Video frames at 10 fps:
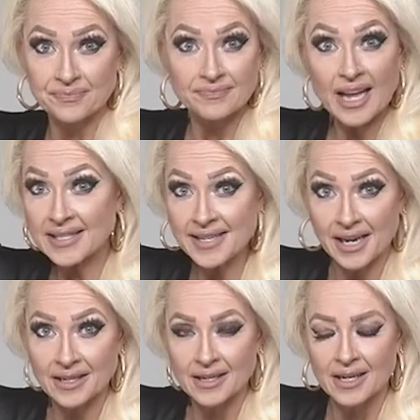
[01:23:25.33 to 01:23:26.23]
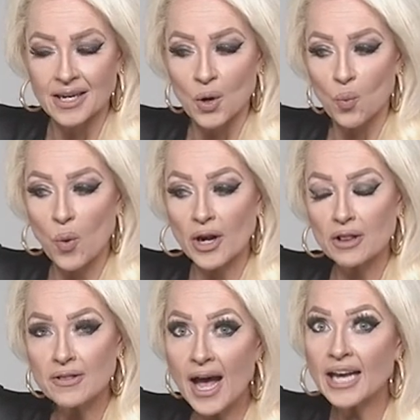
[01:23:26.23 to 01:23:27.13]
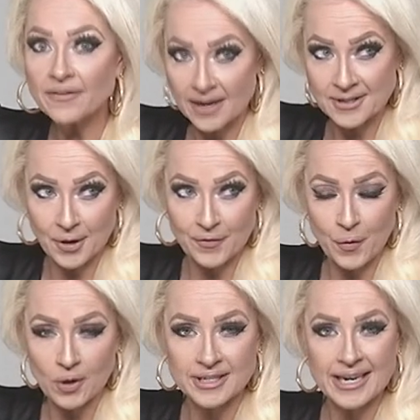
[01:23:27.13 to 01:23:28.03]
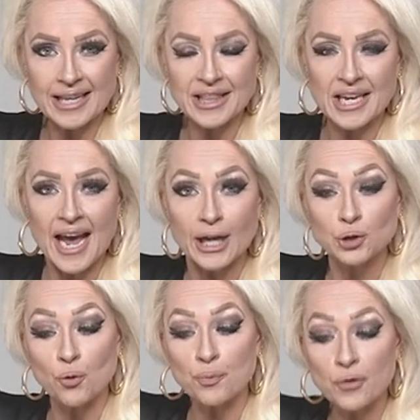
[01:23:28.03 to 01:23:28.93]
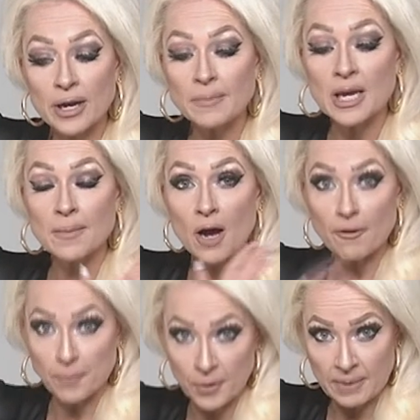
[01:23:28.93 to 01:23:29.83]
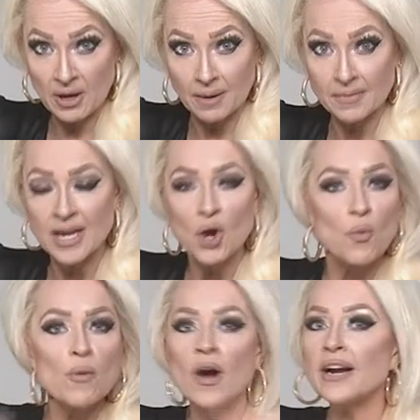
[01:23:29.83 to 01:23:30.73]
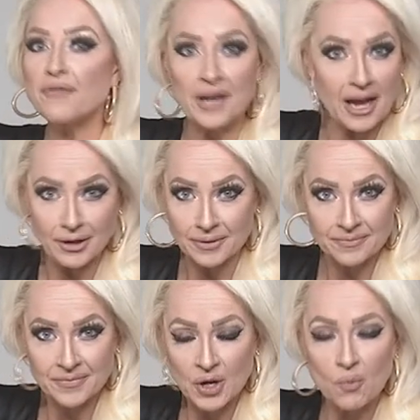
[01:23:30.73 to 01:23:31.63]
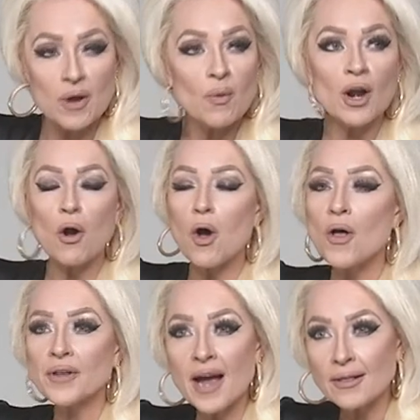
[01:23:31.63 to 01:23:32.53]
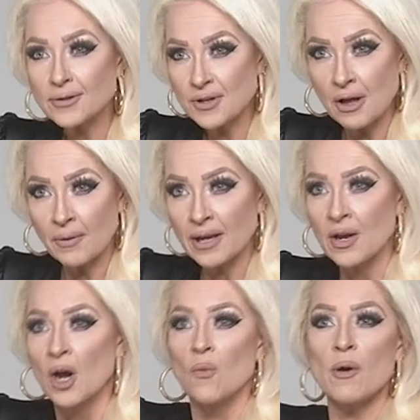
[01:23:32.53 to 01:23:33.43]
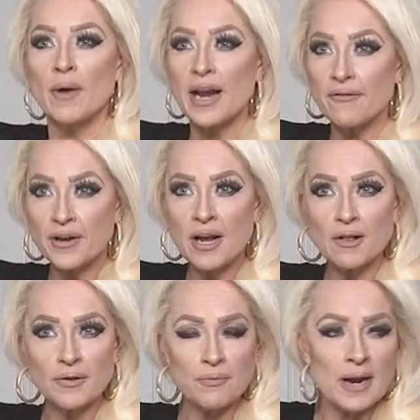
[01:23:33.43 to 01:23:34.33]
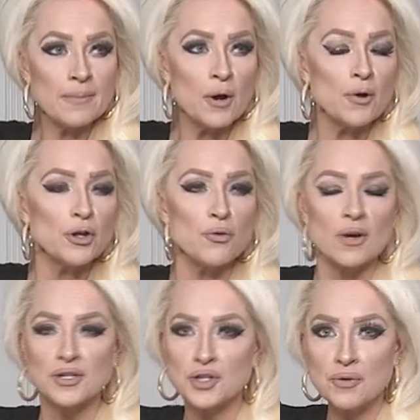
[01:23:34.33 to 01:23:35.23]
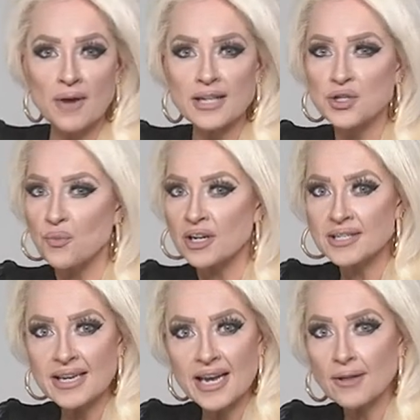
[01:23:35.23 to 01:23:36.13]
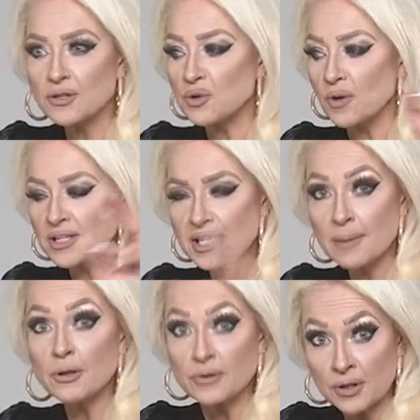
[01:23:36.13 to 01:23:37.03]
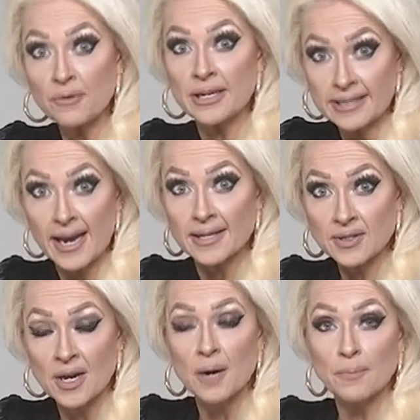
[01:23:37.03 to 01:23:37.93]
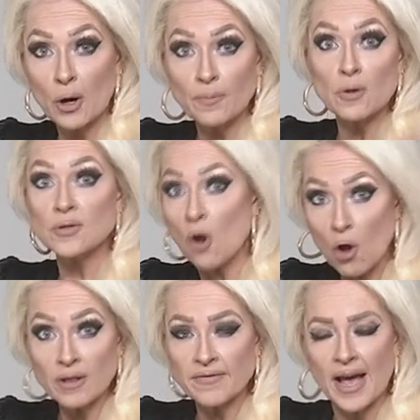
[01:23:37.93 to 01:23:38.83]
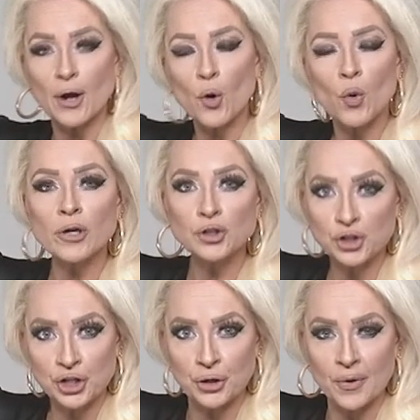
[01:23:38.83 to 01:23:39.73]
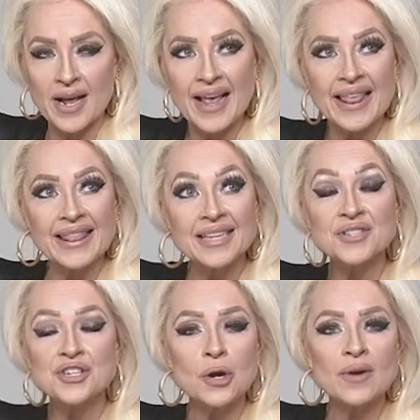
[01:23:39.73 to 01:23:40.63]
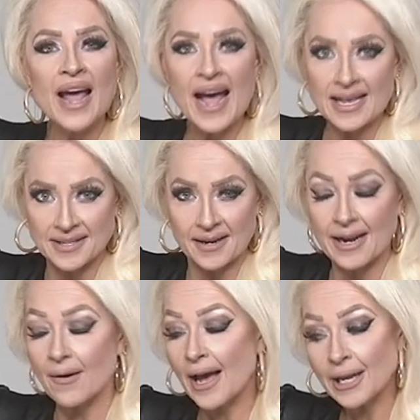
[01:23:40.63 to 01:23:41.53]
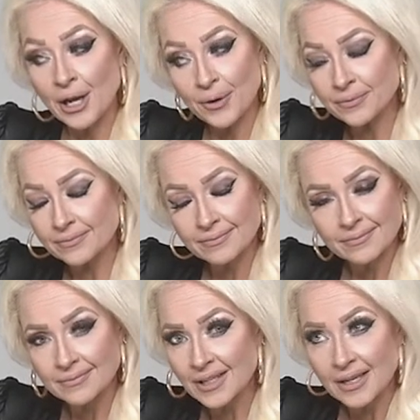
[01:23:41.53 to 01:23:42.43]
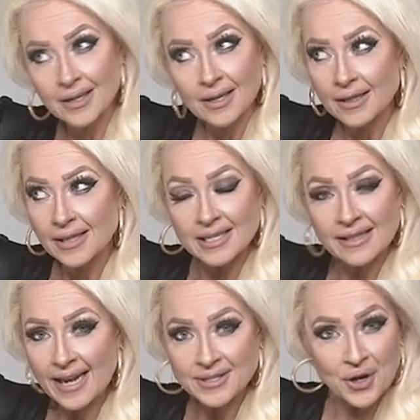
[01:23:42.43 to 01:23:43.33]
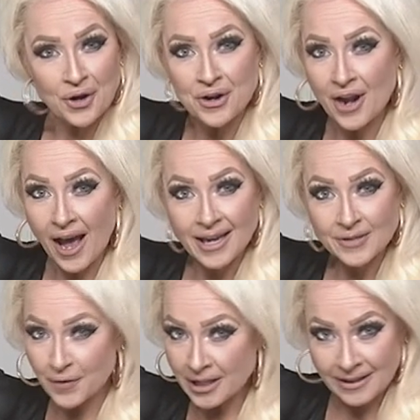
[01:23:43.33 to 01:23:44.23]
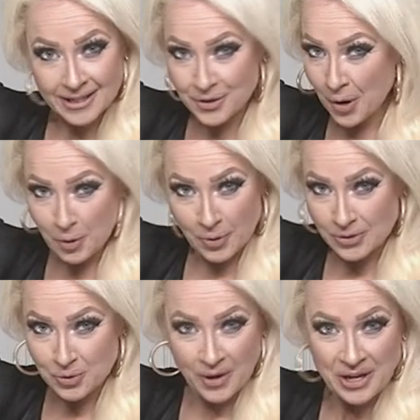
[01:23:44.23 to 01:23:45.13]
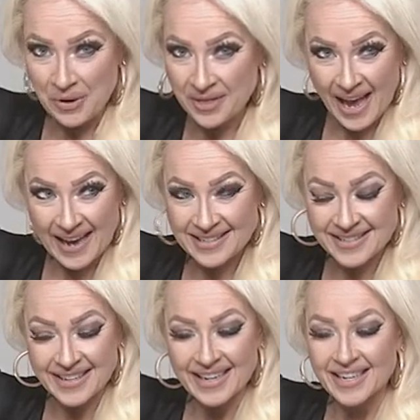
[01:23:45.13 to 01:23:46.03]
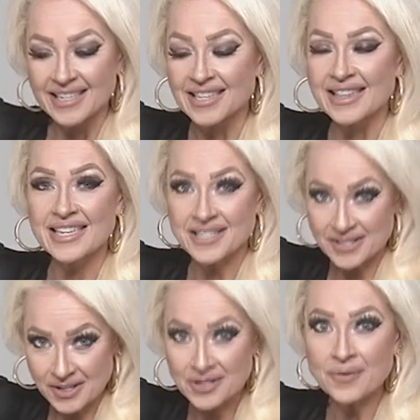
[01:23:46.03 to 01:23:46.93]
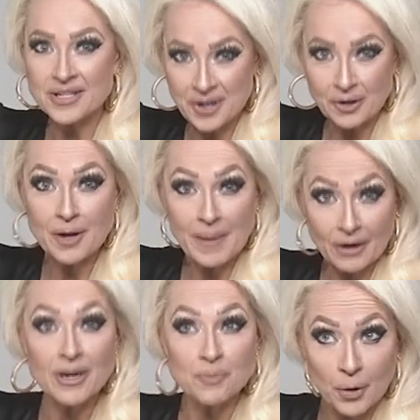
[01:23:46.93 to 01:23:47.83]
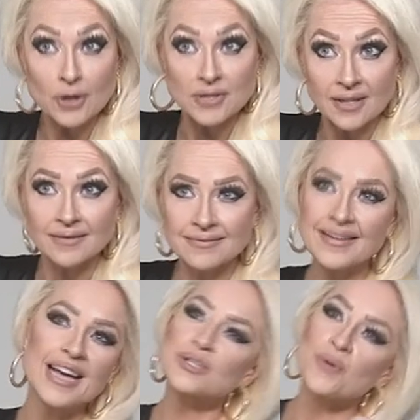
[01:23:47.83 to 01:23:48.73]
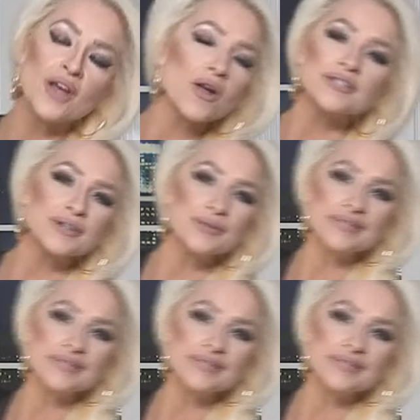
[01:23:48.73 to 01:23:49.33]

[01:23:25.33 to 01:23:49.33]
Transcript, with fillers: That's it. What a lot of us look for to get the actual premium of premium, we want every color. We want all the colors glowing. We want every color of the rainbow. You want to see reds, you want to see yellows, you want to see the blues and the greens, yes, purples, all of that, orange too. This stone has it. Now, I know these lights are not friendly to opals. We know that. This is a stone that's going to look better in person, as we all do.